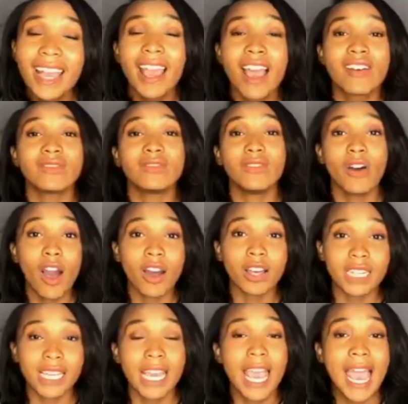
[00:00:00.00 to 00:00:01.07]
Vought
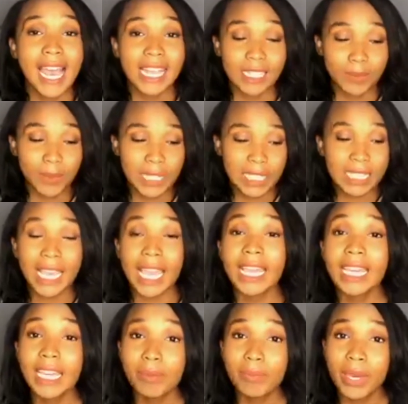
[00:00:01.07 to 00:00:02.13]
has been
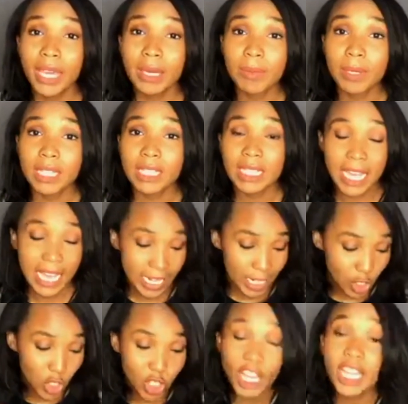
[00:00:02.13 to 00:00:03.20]
taking babies and
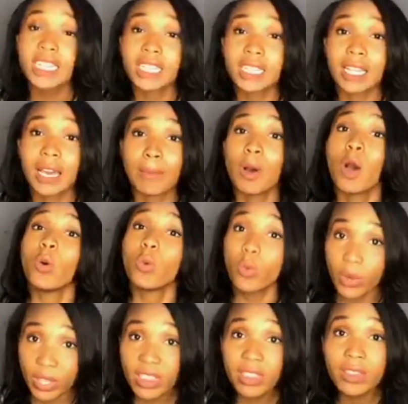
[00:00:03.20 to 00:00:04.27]
injecting them
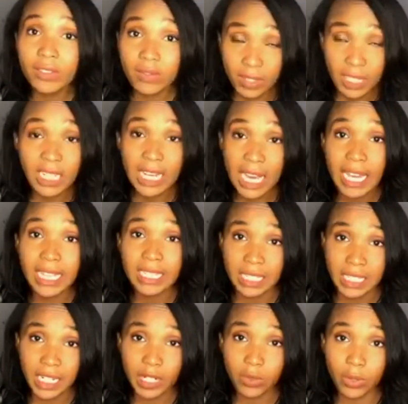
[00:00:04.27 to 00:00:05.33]
with the V9
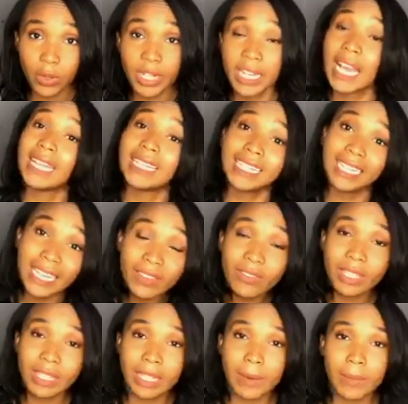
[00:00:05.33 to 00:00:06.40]
steroid and giving
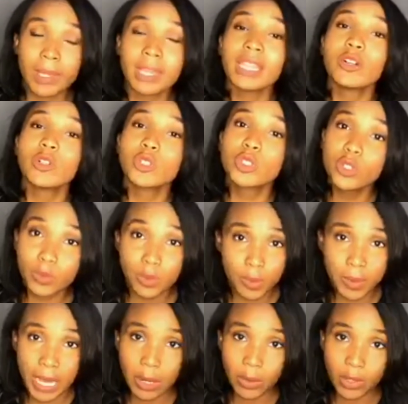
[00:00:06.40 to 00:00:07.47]
them their
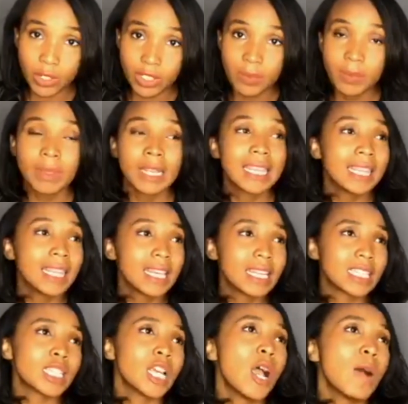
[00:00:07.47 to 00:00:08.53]
superpowers. This
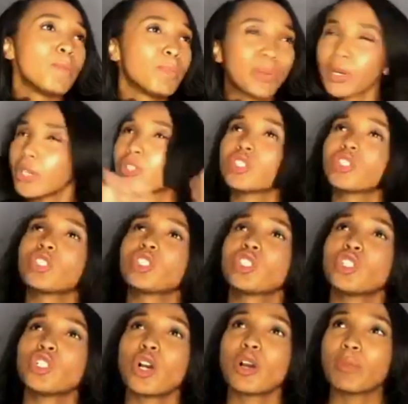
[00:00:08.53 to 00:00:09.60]
burst
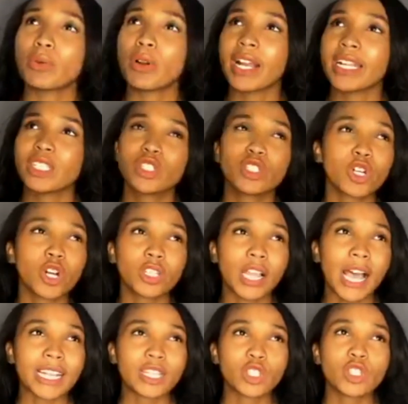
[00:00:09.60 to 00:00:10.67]
Starbright, Starlight,
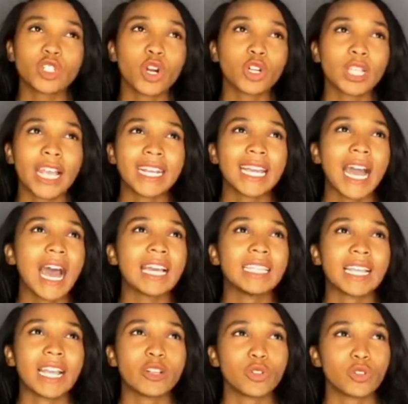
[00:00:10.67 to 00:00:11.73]

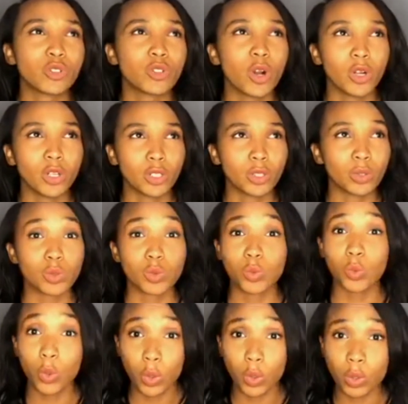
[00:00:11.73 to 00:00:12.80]
Highlighter, Stargirl's
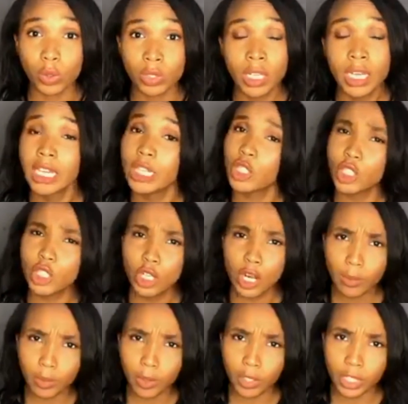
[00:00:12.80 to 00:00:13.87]
world. She's
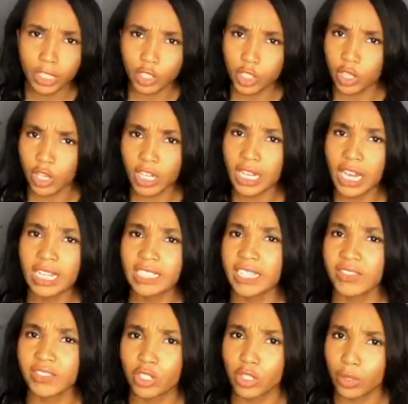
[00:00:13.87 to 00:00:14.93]
heartbroken. She thought God
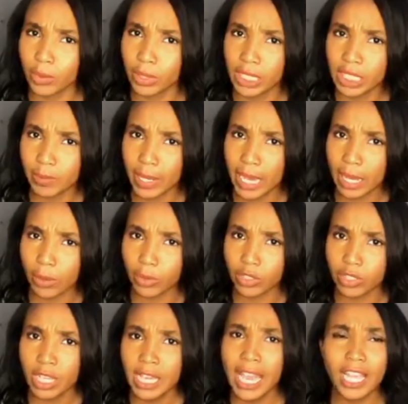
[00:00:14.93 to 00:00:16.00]
gifted her with these powers
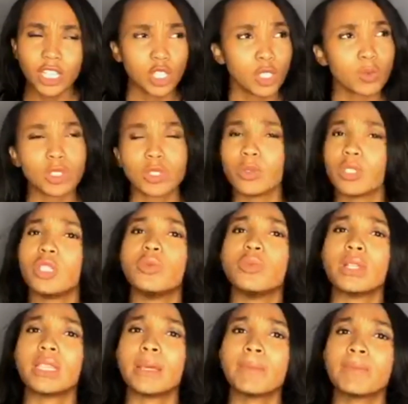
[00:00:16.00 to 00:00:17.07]
and she was doing good with
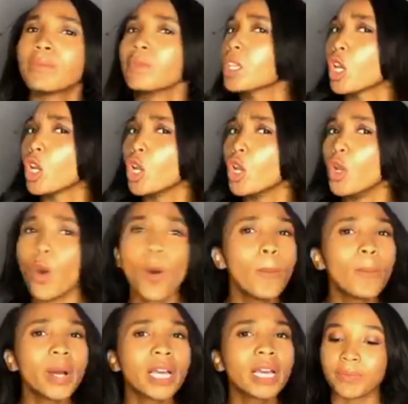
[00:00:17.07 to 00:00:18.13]
them.
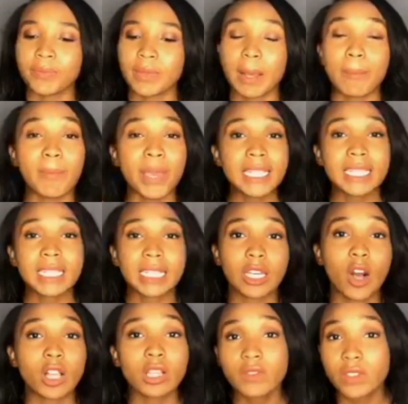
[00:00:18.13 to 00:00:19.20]
Nope. Basically, all
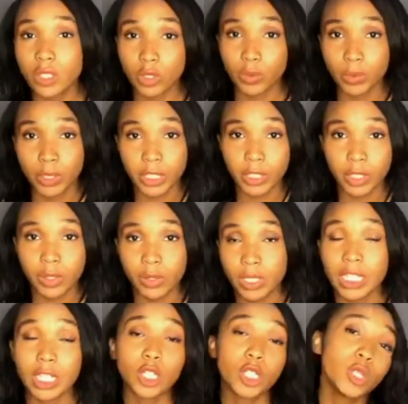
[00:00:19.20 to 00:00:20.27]
of the superheroes,
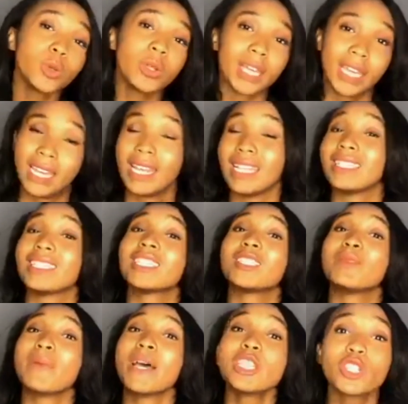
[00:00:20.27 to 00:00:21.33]
including and
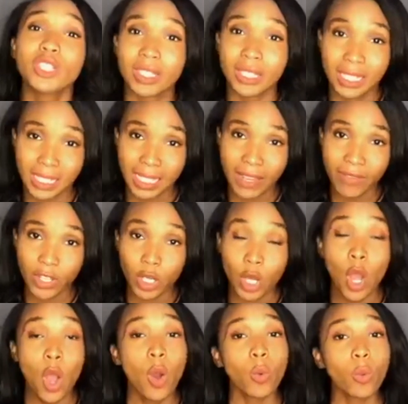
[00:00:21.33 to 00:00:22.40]
especially the 7,
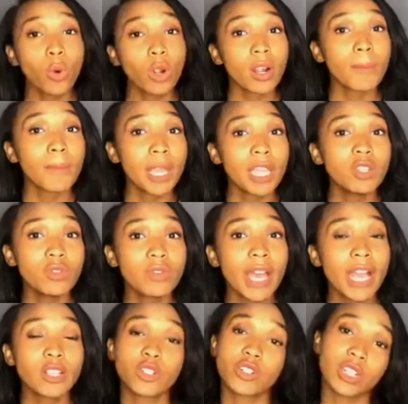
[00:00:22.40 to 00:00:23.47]
were
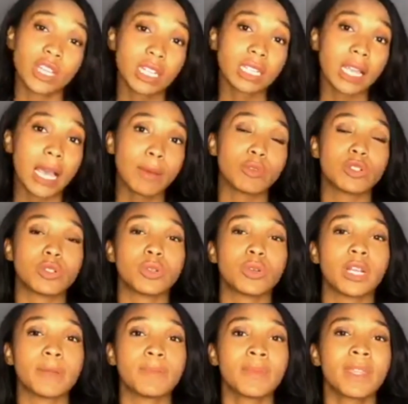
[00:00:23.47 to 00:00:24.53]
manufactured in a laboratory.
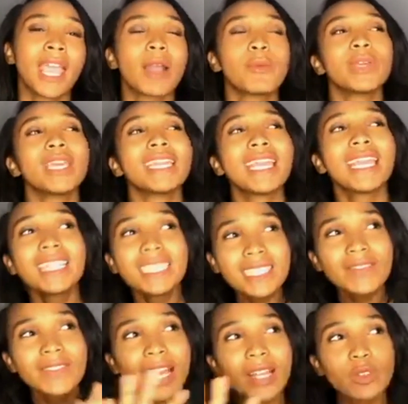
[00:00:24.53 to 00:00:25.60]
And we get hints of
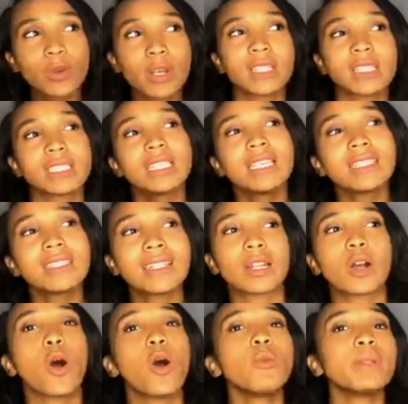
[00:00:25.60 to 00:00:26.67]
that throughout the season, that
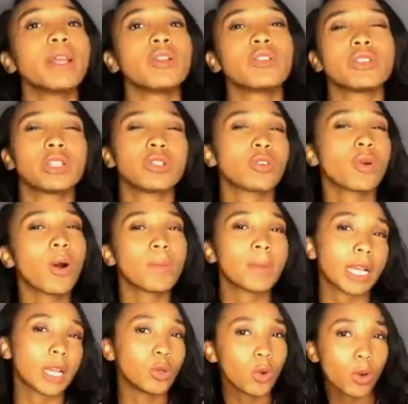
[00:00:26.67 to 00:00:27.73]
Homelander didn't grow up like a
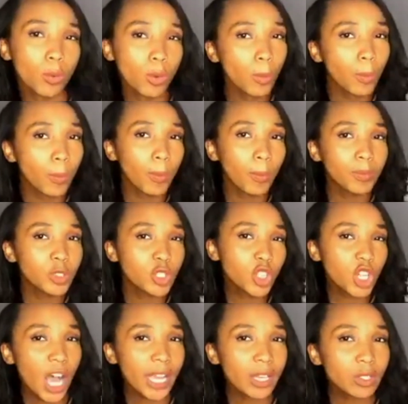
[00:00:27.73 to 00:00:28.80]
normal
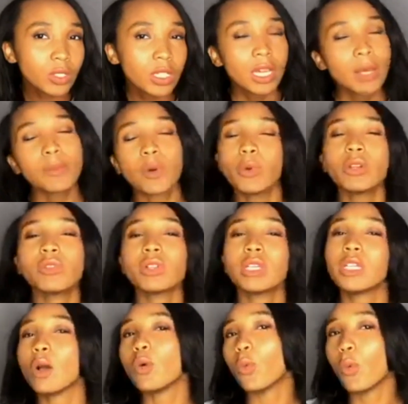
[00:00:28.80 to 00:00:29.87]
child, but we don't really know
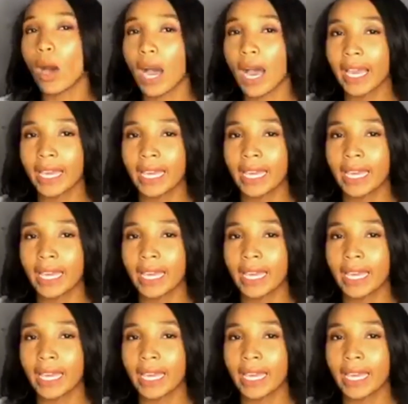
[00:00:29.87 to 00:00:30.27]
why.